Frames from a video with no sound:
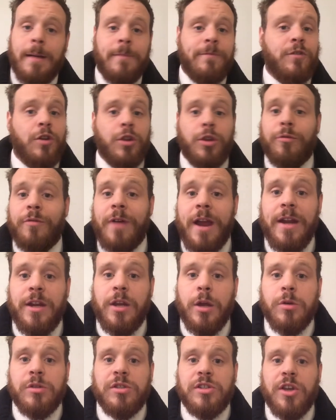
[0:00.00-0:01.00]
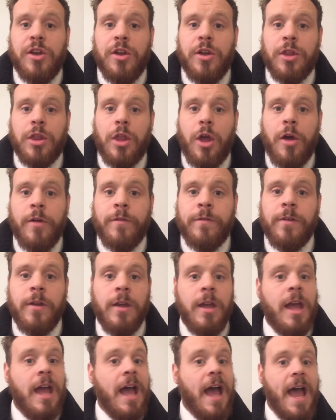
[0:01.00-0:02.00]
I've got the radio turned off.
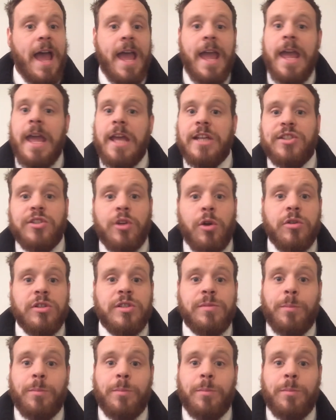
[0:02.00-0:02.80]
I hear songs